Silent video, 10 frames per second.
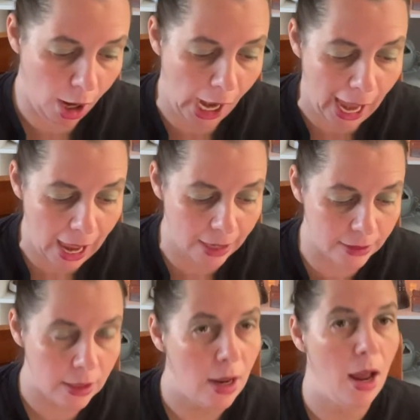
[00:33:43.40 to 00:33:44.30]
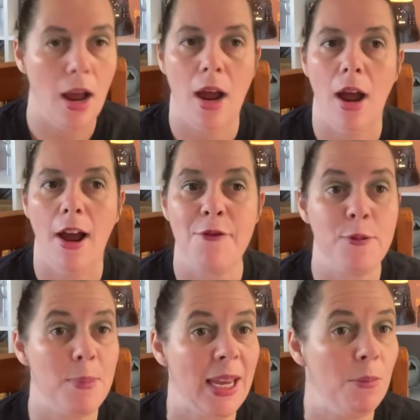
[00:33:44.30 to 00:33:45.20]
And for
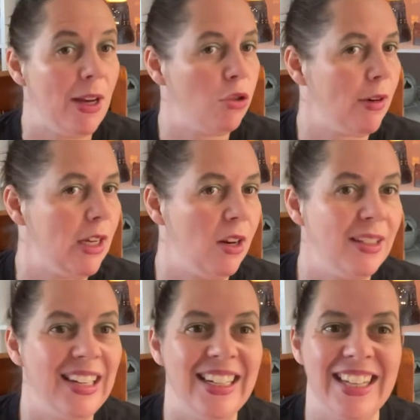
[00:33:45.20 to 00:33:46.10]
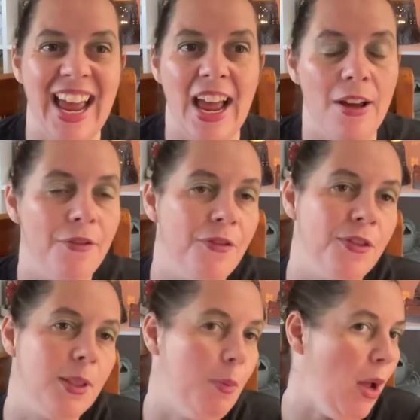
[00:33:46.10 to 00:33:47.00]
me, my tree notes need to have
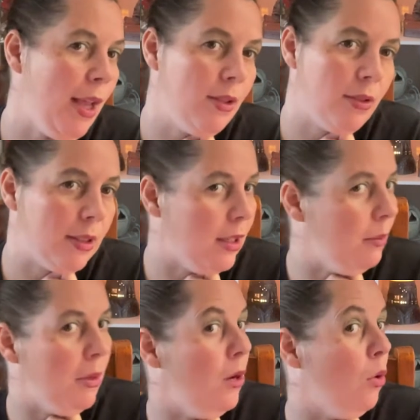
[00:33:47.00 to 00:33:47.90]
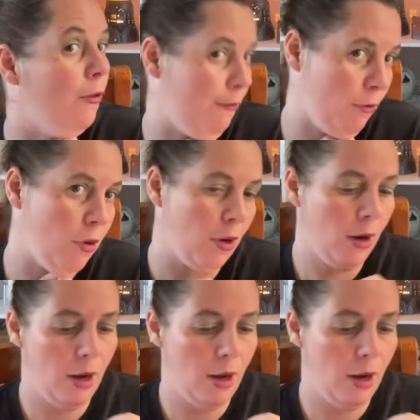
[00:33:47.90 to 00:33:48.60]
spice or cinnamon or fruit.